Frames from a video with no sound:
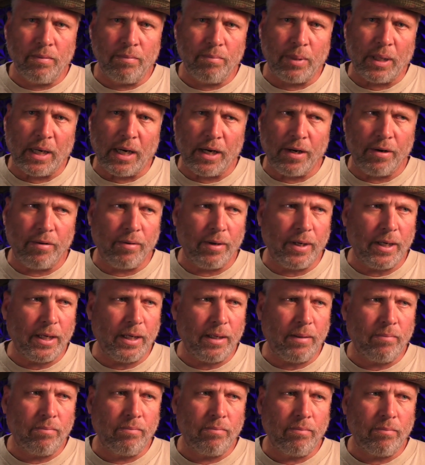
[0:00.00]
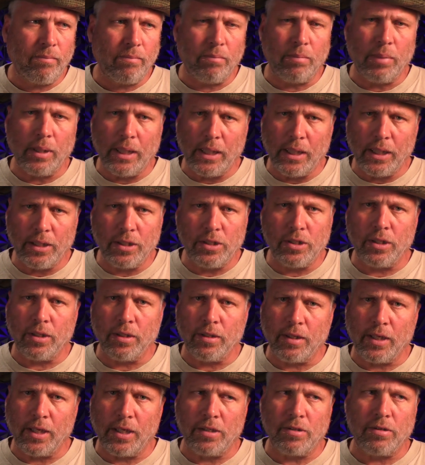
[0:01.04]
pottery, beads,
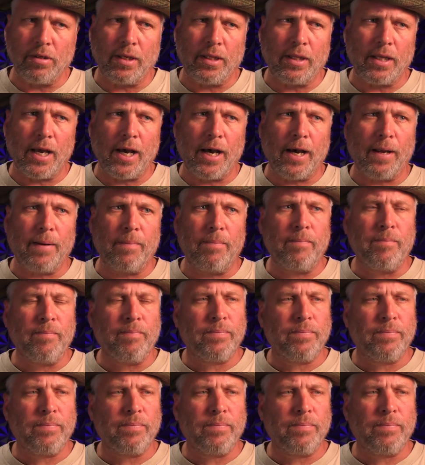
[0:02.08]
and things like that.